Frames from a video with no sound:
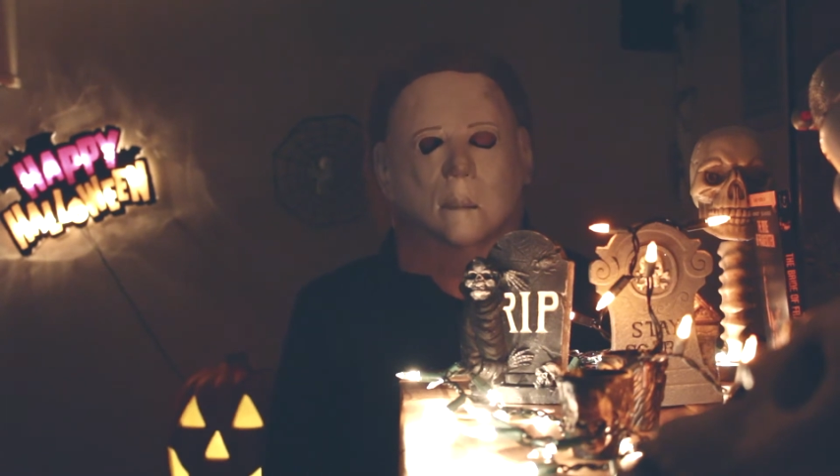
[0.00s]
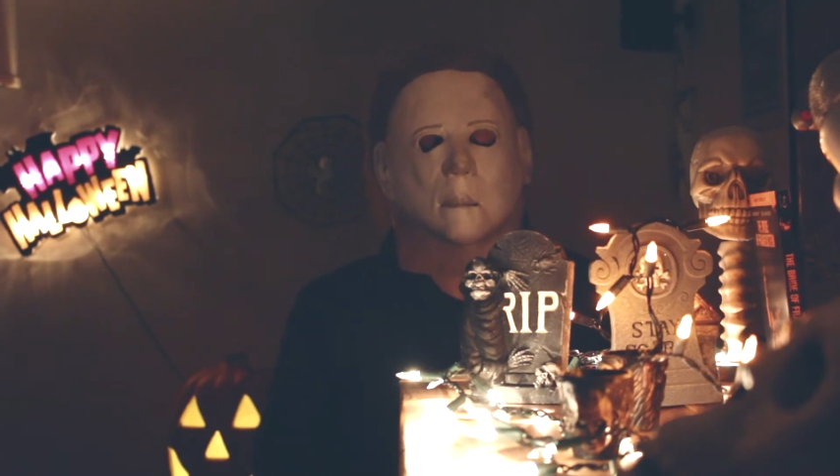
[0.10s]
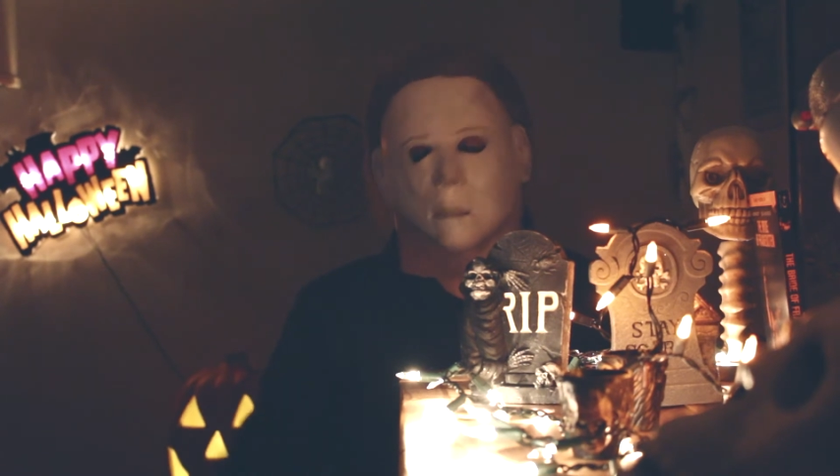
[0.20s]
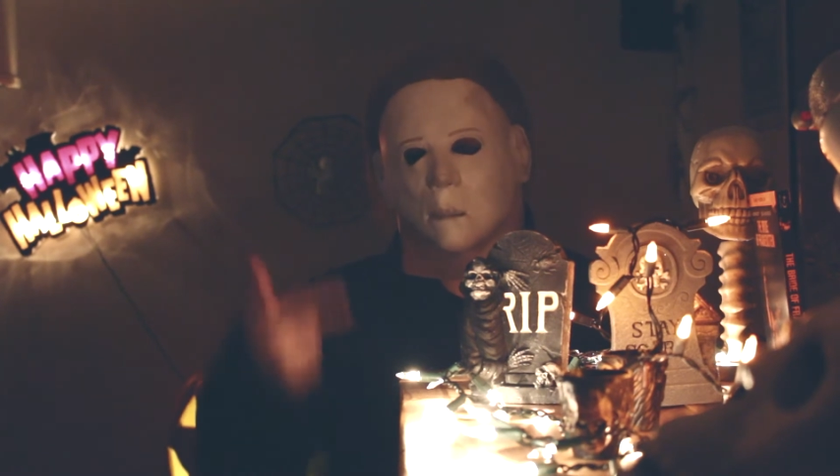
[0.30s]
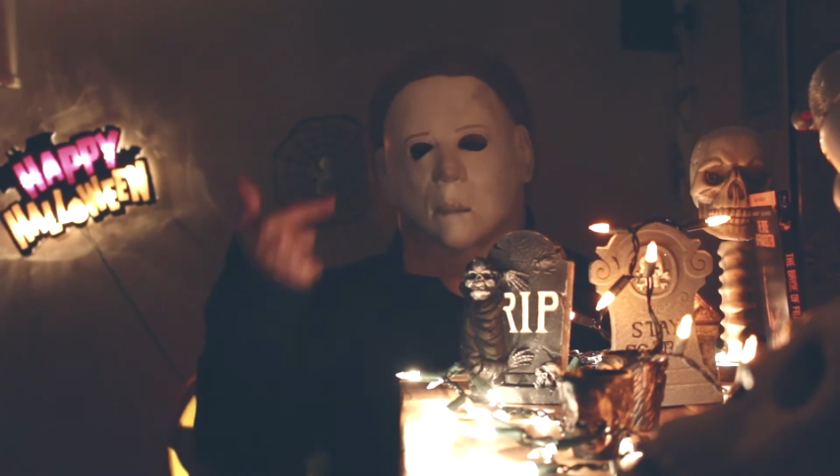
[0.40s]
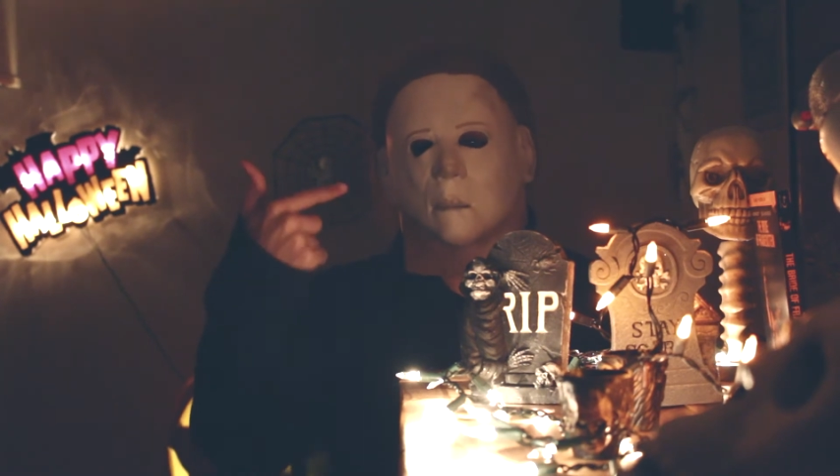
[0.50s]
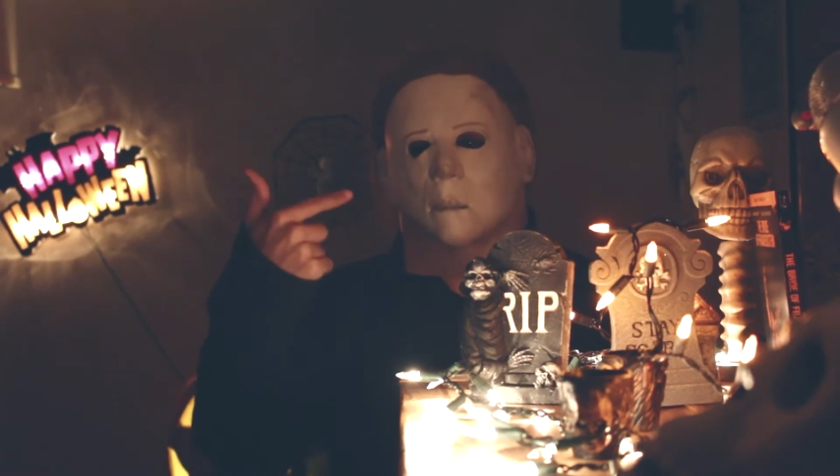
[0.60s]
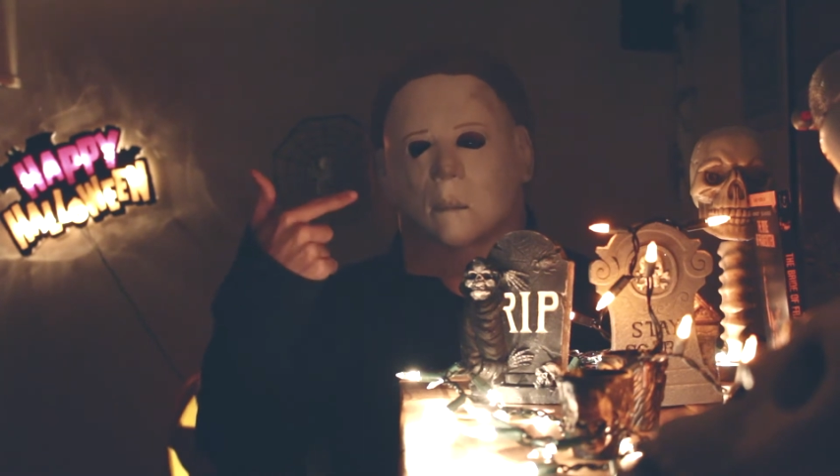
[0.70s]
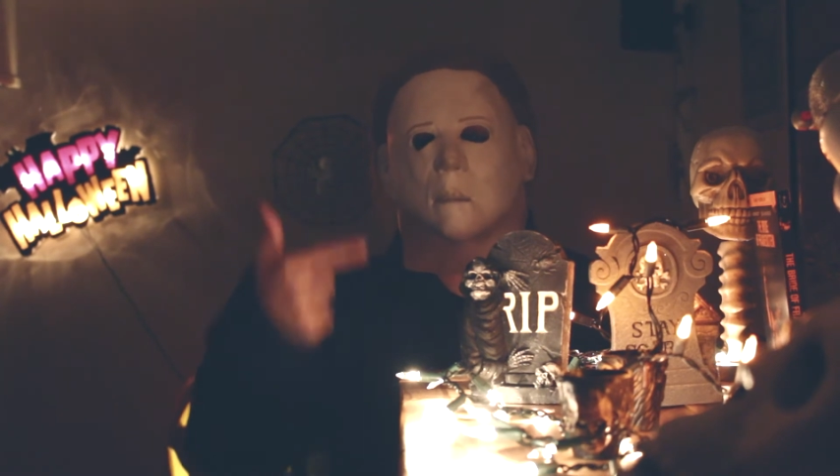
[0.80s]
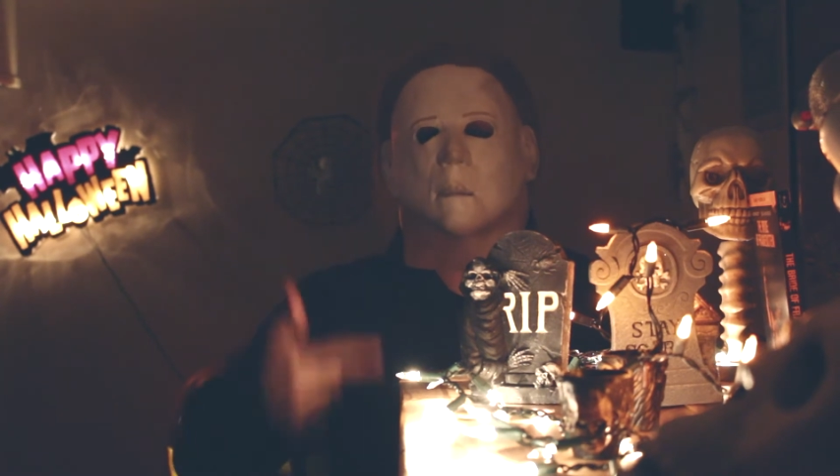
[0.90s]
It was hard enough
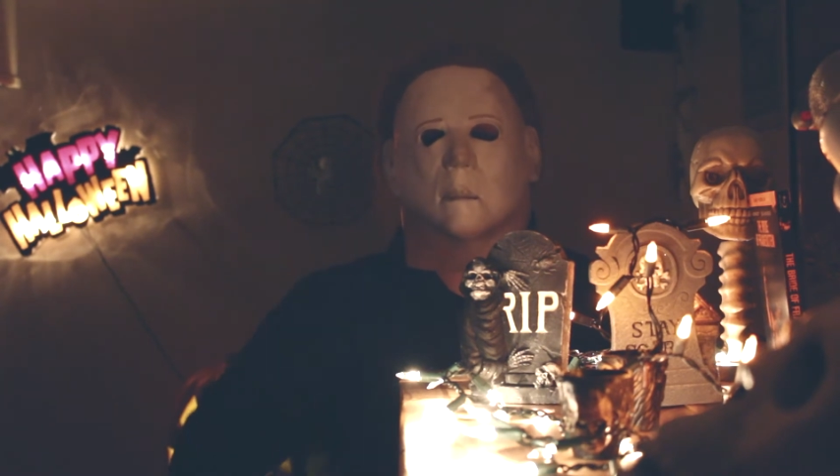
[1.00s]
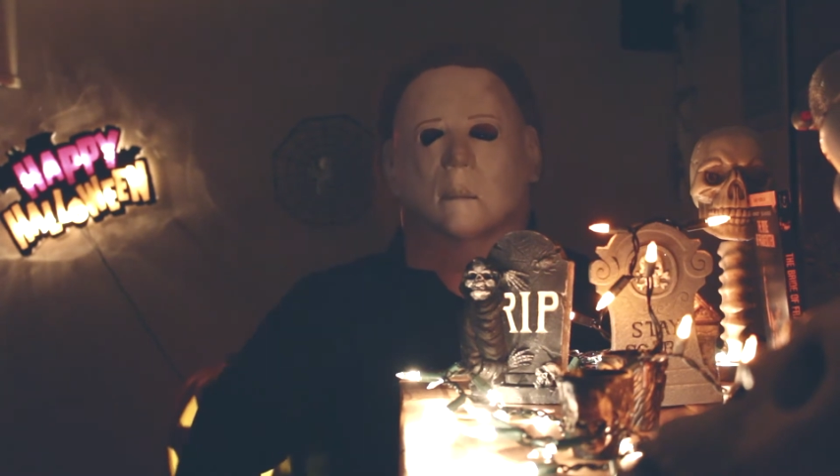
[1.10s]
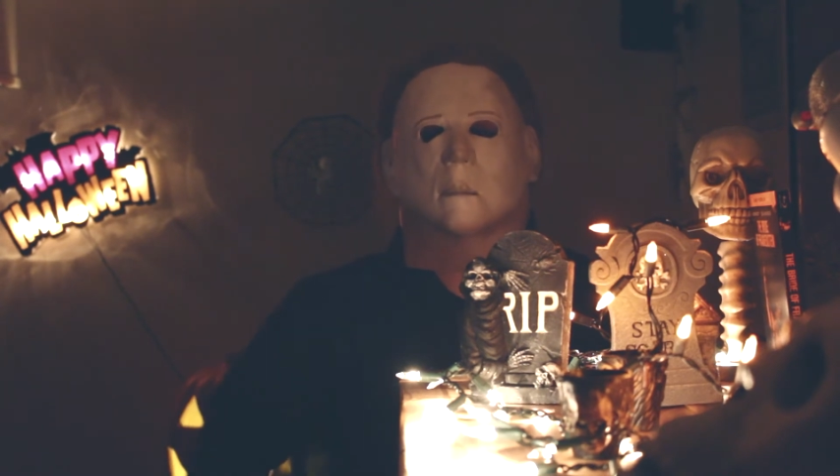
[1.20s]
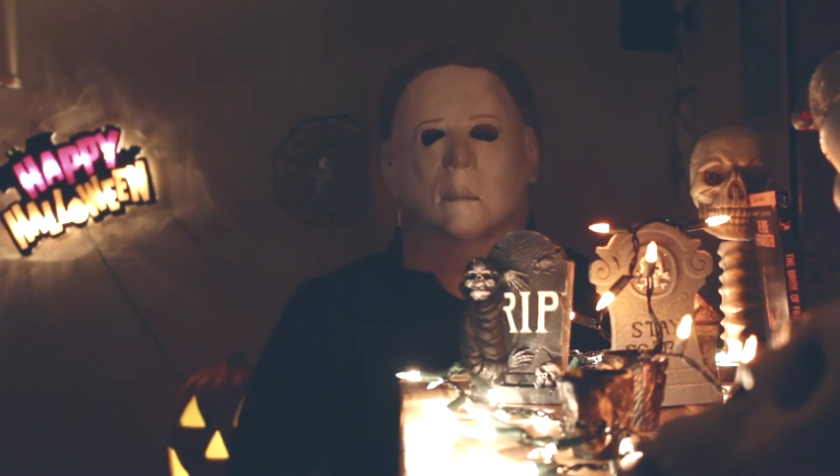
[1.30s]
to find a good